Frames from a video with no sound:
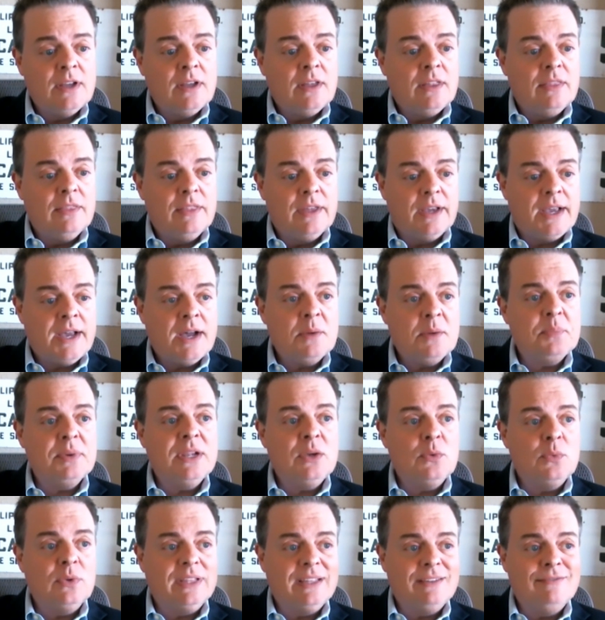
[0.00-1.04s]
the
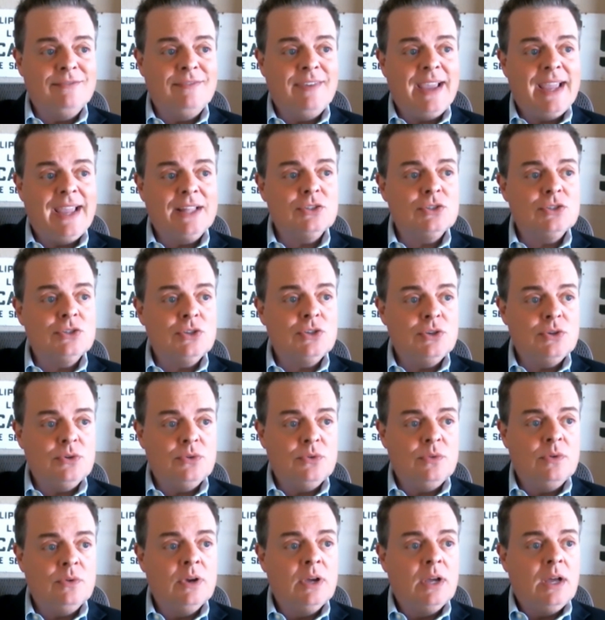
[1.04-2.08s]
company will advance
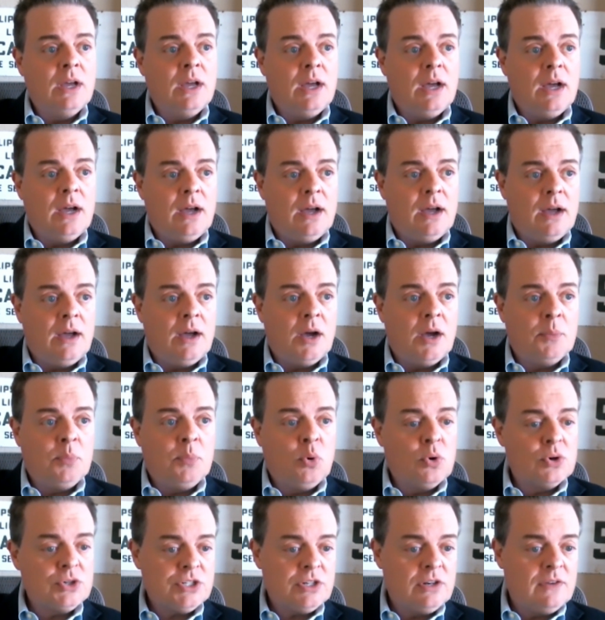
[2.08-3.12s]
you uh, a
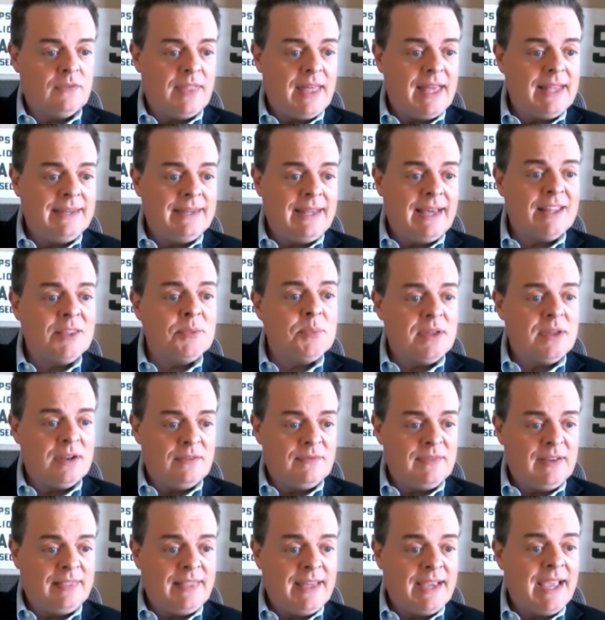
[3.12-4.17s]
portion of that death
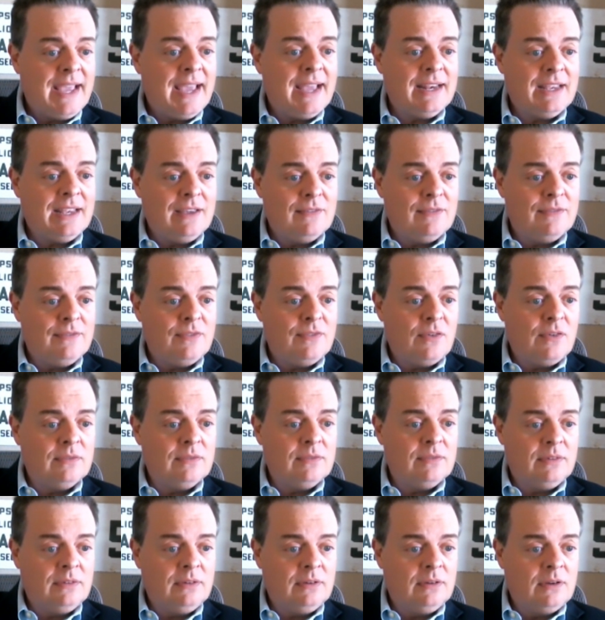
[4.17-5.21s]
benefit. They can't give
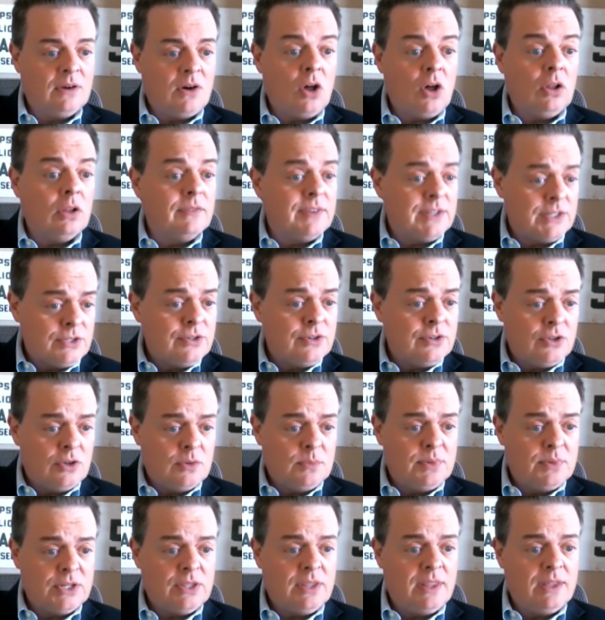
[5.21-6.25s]
all of it to
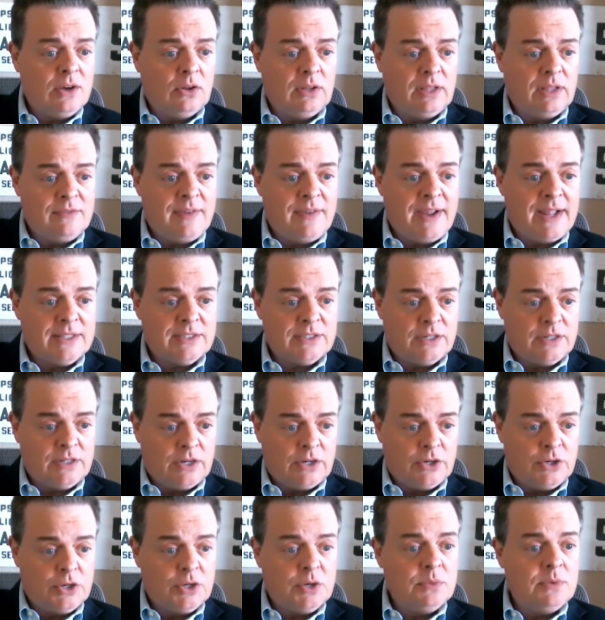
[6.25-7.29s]
you, but they'll advance a,
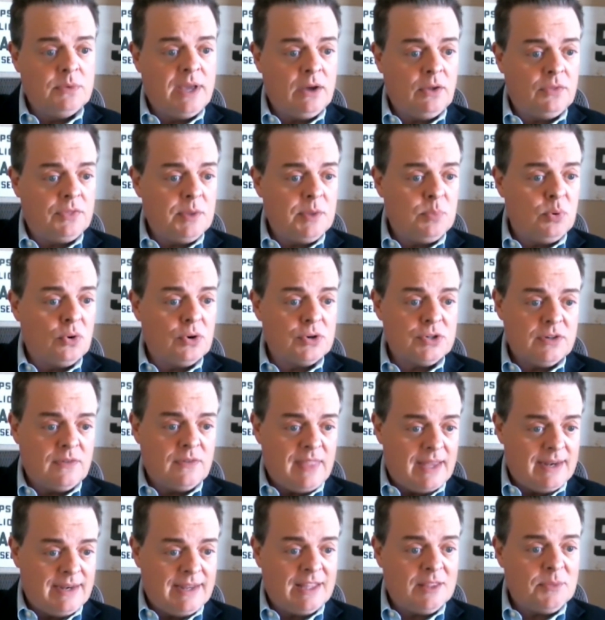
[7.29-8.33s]
a good healthy portion
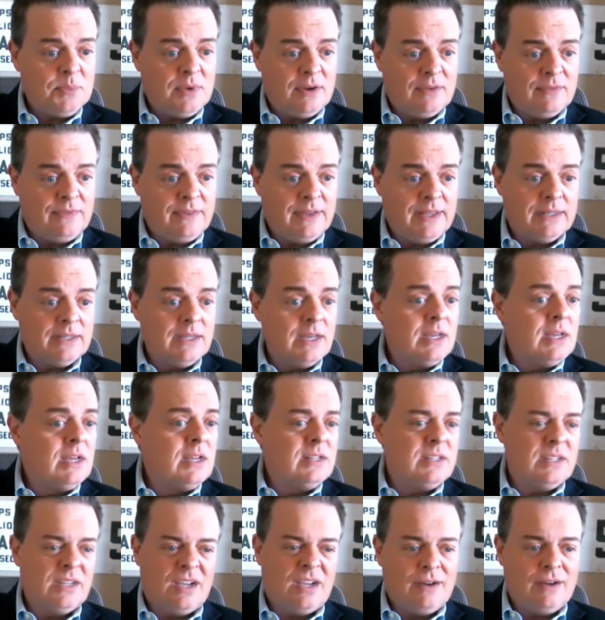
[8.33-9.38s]
of that death benefit
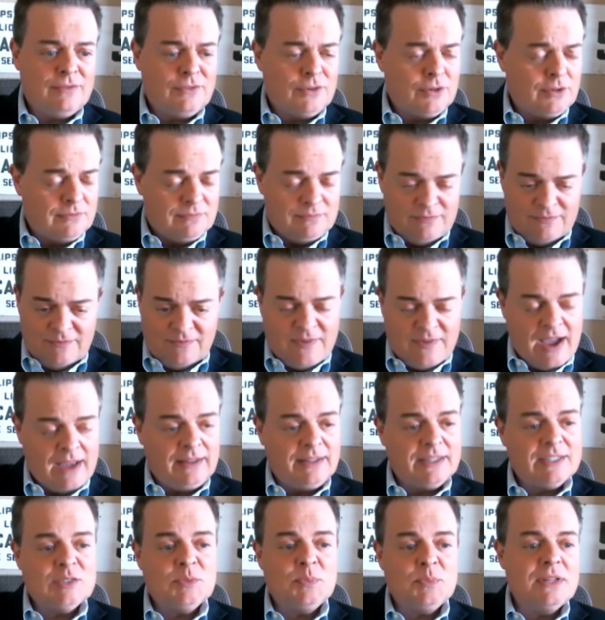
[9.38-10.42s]
to cover
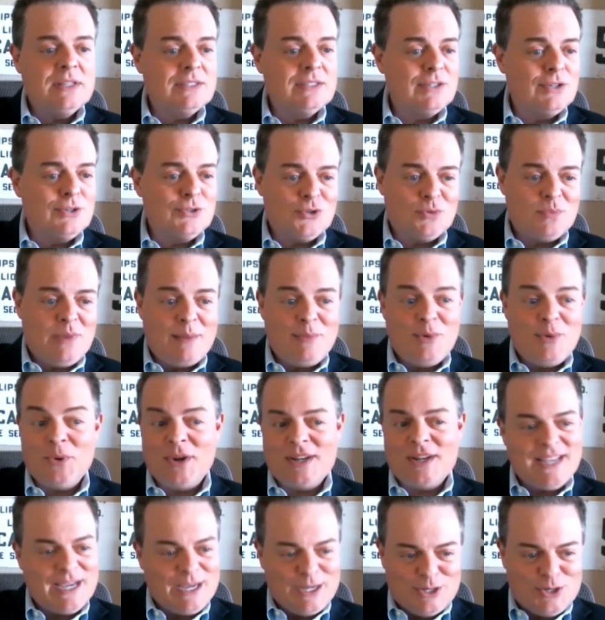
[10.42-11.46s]
final expenses, or maybe you
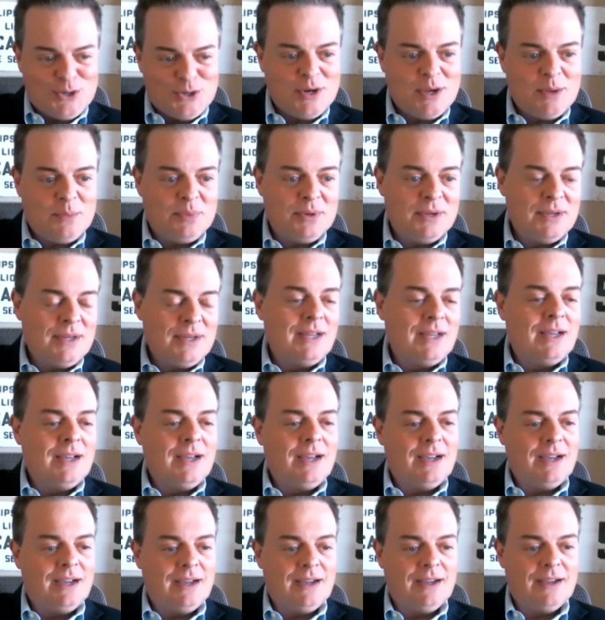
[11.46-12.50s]
want to take a trip,
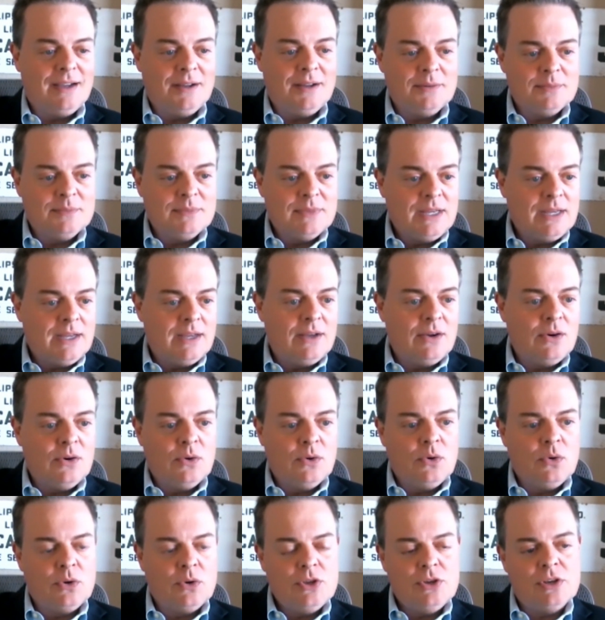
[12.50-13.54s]
um,
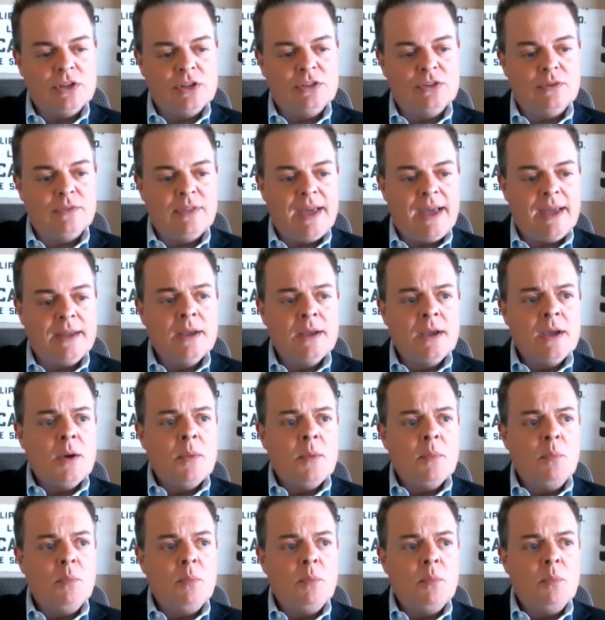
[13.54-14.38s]
or, or you can do that.